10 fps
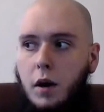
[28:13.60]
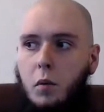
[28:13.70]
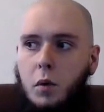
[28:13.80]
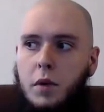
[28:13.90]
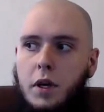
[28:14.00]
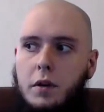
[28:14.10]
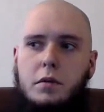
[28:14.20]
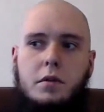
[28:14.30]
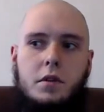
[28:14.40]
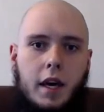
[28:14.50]
When we
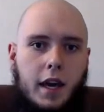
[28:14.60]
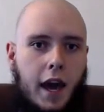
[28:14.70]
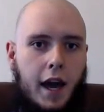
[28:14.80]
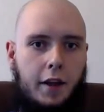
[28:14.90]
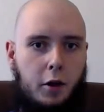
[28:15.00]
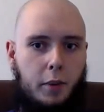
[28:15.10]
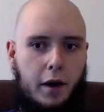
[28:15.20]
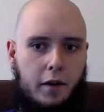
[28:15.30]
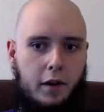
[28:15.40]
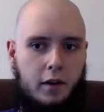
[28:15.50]
use aloe
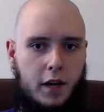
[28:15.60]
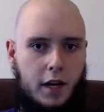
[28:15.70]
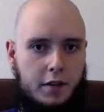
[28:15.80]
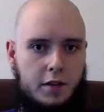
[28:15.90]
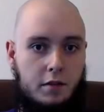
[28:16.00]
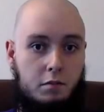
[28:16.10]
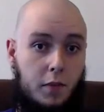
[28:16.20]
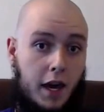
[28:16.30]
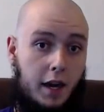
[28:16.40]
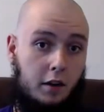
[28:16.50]
powder,
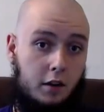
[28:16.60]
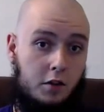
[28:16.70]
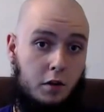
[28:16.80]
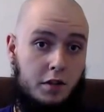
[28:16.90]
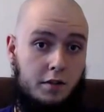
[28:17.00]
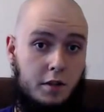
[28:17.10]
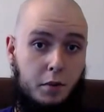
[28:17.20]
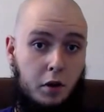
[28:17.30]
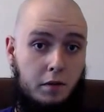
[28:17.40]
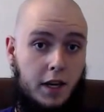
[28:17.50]
it's a good source of
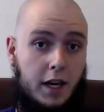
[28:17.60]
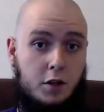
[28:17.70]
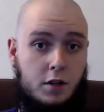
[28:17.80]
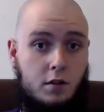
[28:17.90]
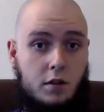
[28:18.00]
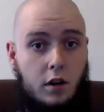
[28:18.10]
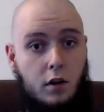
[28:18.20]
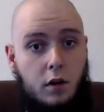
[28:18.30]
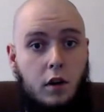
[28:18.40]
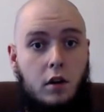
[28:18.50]
saponification.
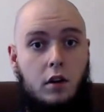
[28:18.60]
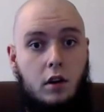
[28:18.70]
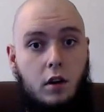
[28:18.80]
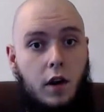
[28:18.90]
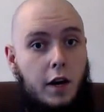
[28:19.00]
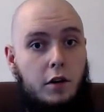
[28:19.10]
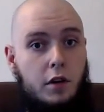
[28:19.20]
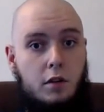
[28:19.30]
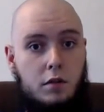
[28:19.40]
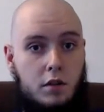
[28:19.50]
So, I don't
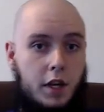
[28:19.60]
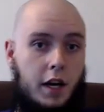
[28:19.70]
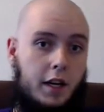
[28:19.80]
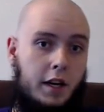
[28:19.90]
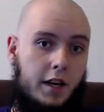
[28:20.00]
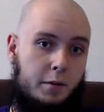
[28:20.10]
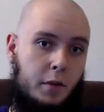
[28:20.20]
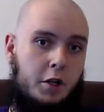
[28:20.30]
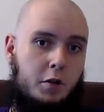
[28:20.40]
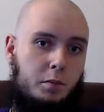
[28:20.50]
use yucca as
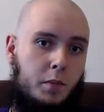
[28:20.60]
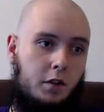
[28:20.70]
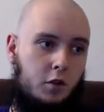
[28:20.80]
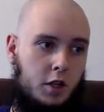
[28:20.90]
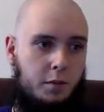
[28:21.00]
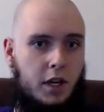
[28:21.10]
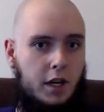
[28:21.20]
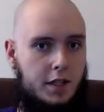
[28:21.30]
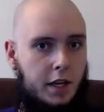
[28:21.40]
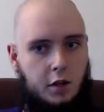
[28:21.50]
much just
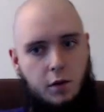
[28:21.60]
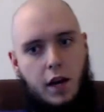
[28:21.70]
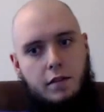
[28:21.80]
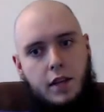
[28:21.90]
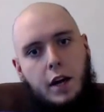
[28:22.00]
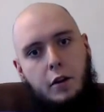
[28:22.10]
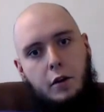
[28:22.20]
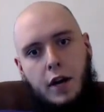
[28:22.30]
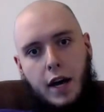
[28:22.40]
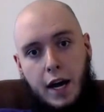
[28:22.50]
because I do have the
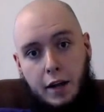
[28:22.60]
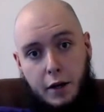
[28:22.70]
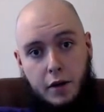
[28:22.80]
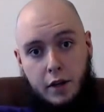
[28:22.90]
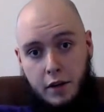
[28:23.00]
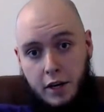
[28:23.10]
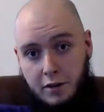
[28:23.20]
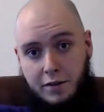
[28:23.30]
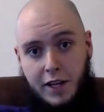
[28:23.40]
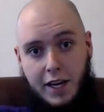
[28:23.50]
aloe
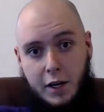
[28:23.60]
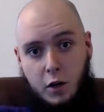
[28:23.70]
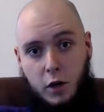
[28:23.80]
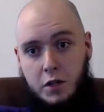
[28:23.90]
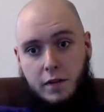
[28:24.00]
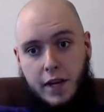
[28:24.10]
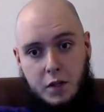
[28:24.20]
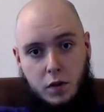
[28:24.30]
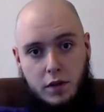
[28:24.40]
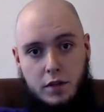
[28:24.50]
interfillet and it works for that
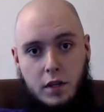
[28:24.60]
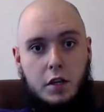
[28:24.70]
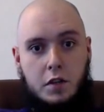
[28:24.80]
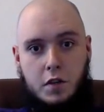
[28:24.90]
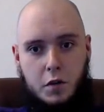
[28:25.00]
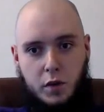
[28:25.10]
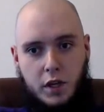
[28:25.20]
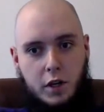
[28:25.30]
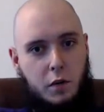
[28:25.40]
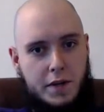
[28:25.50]
source. So there's
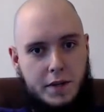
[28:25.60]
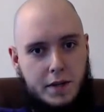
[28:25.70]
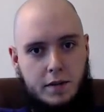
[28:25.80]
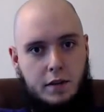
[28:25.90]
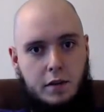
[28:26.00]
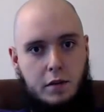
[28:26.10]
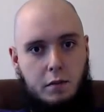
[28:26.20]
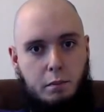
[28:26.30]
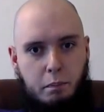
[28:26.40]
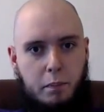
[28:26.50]
really no reason
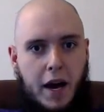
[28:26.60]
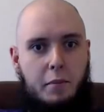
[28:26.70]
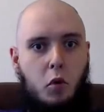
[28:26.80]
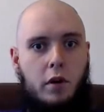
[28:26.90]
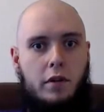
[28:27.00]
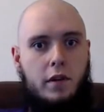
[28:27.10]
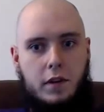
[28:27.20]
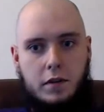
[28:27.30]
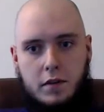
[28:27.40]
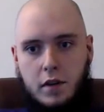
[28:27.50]
to buy more
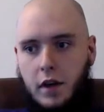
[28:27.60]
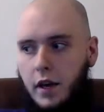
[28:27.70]
things.